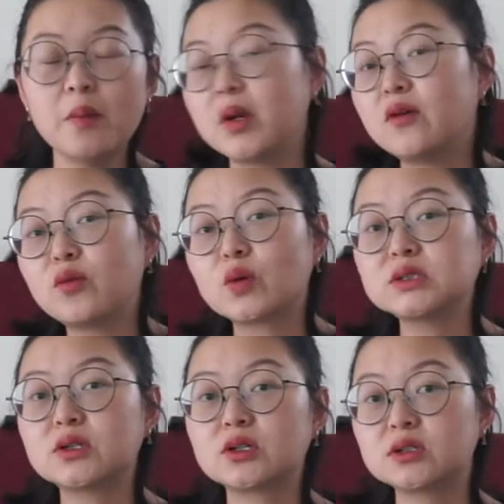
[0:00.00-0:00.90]
of course,
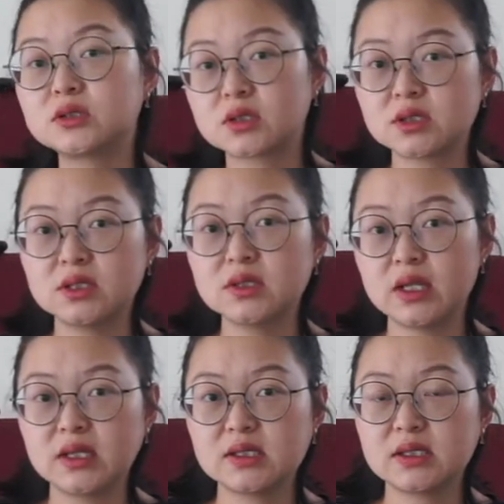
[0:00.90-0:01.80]
there are certain
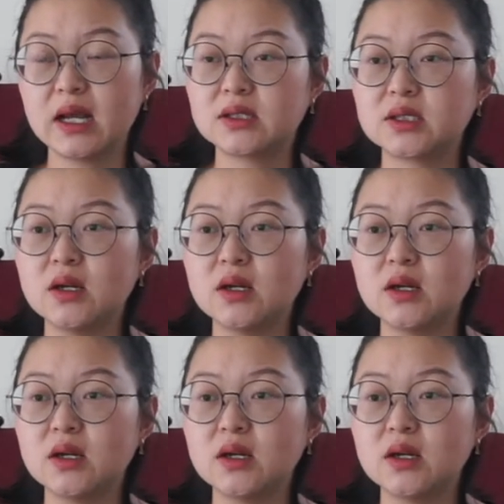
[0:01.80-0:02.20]
things that